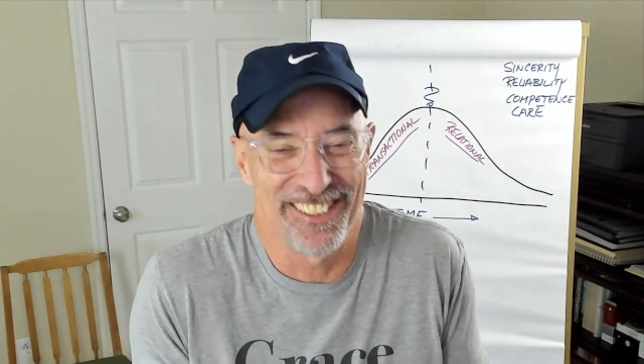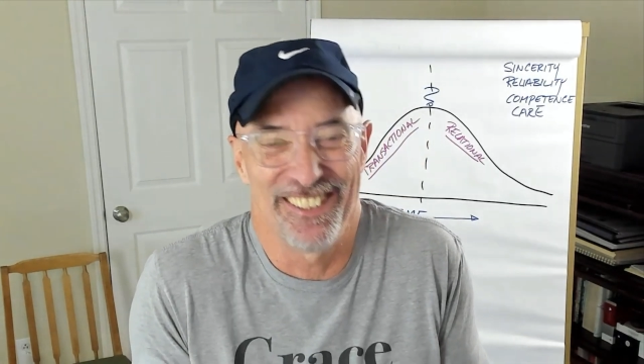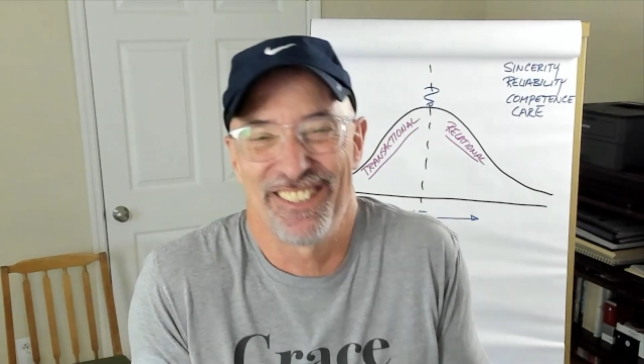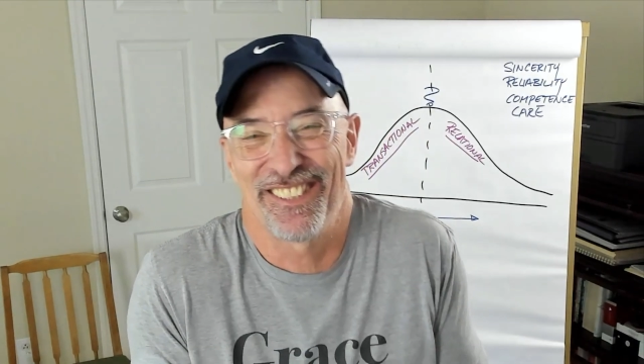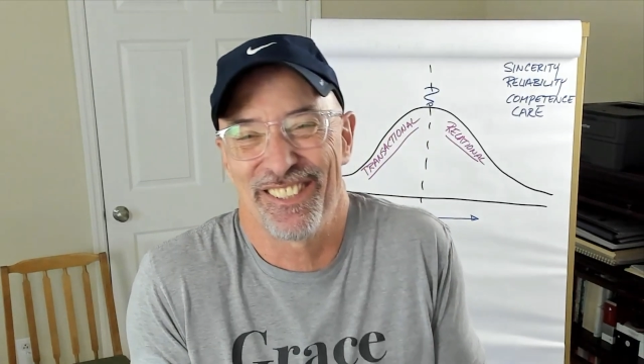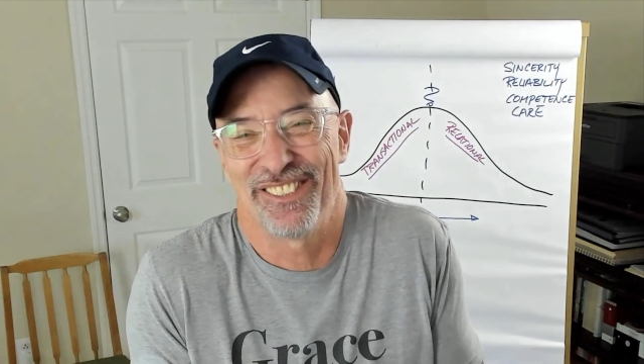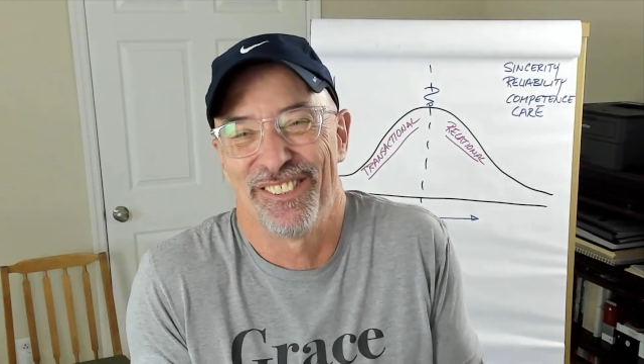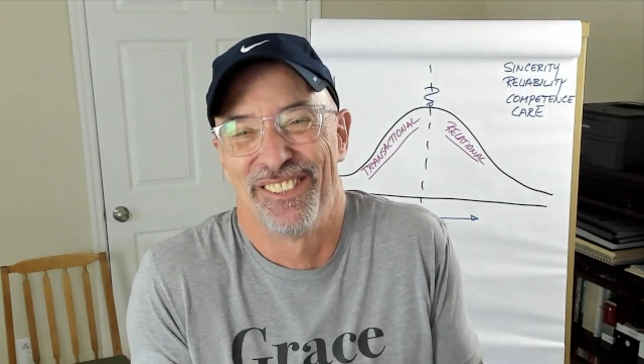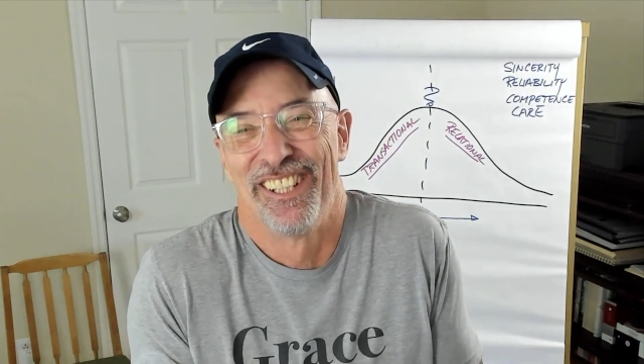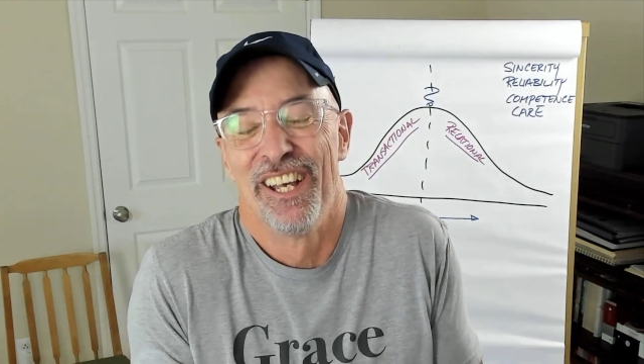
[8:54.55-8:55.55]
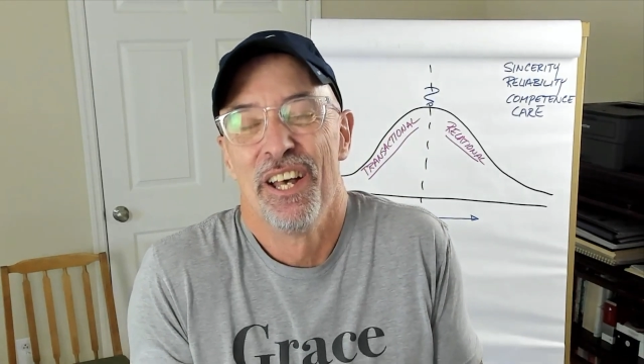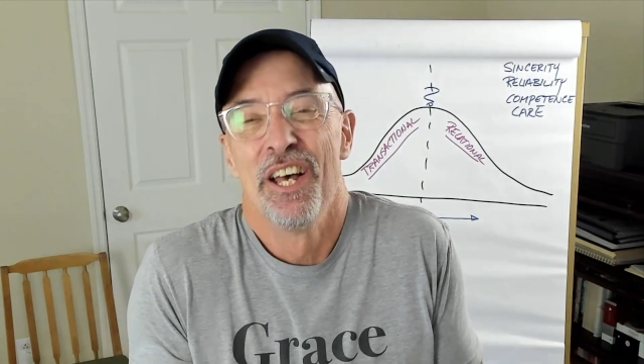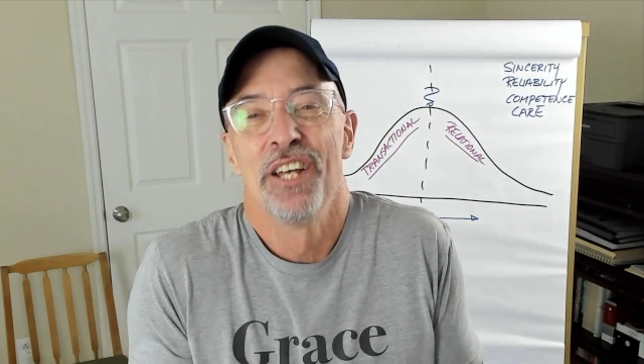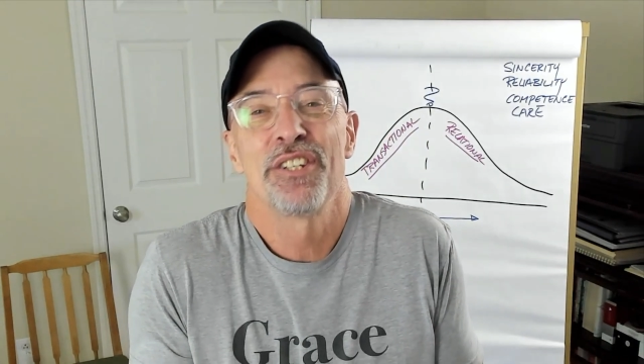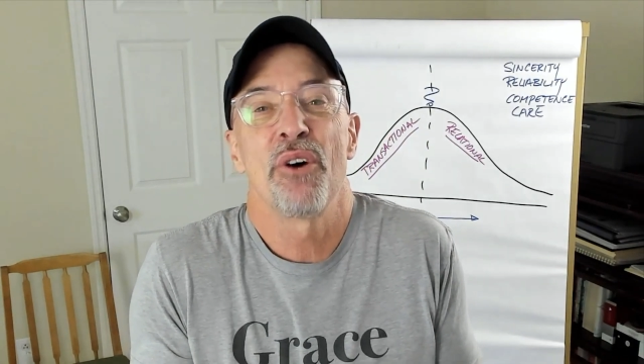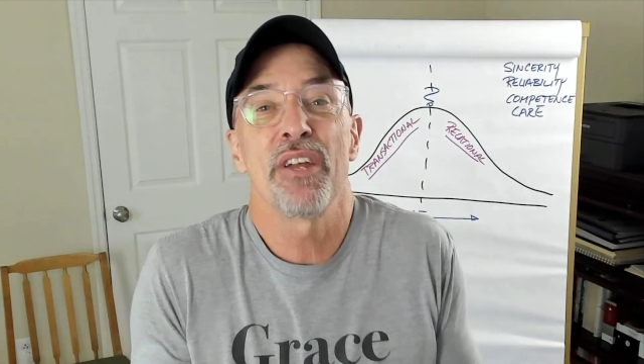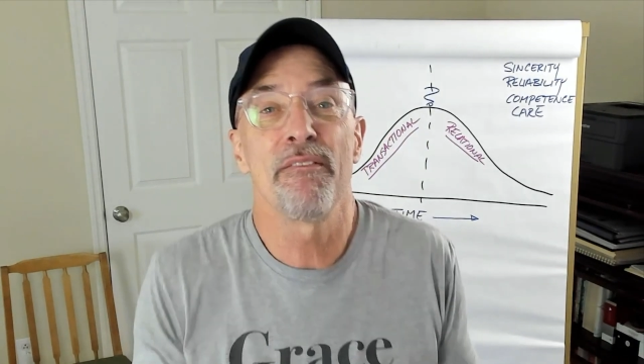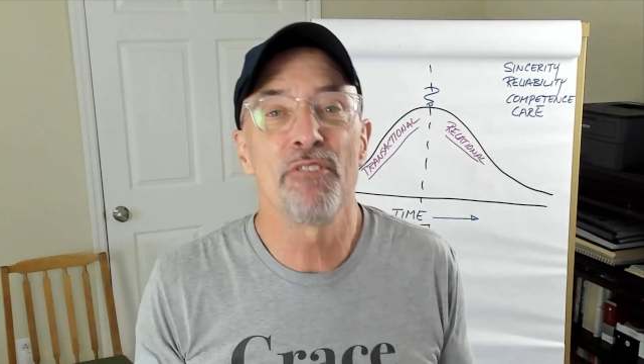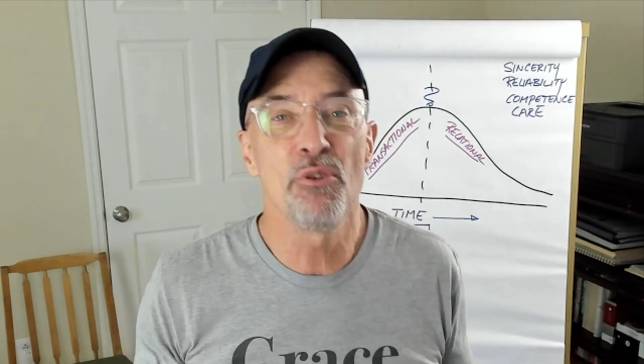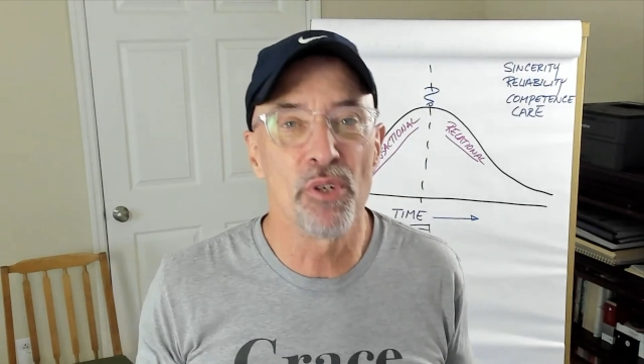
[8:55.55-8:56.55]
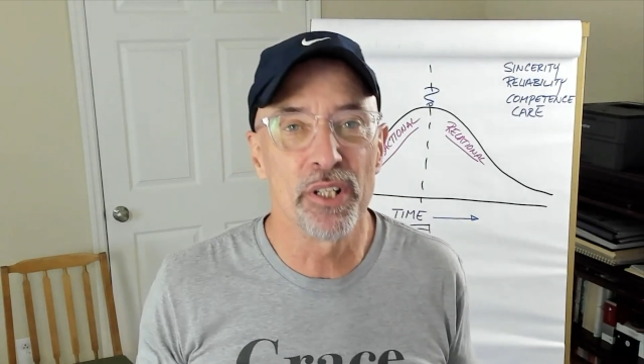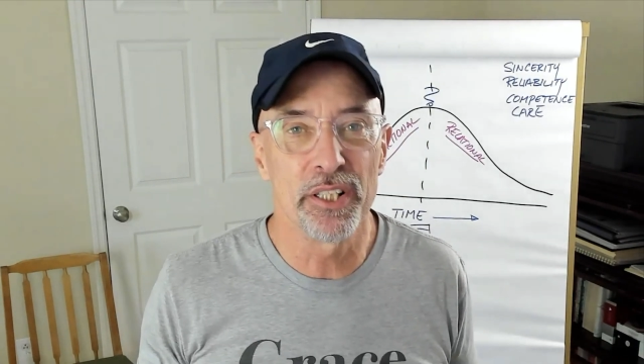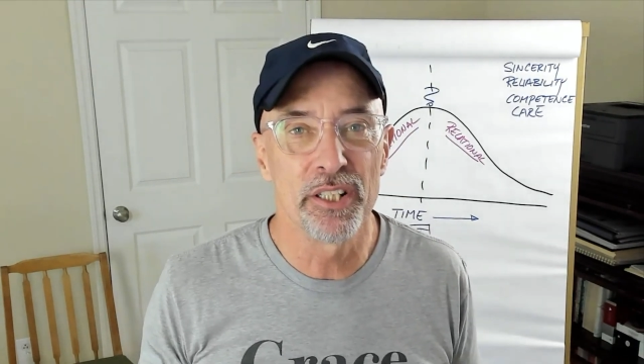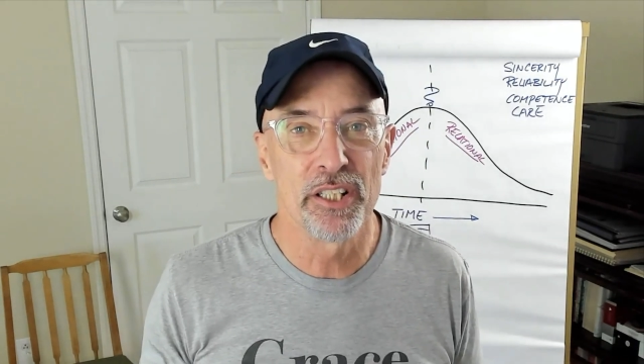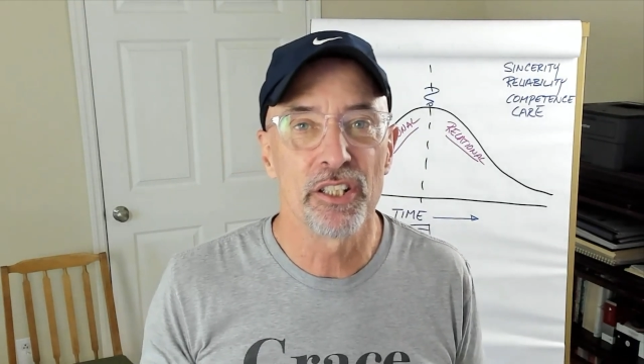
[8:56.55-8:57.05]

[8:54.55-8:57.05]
So if you would,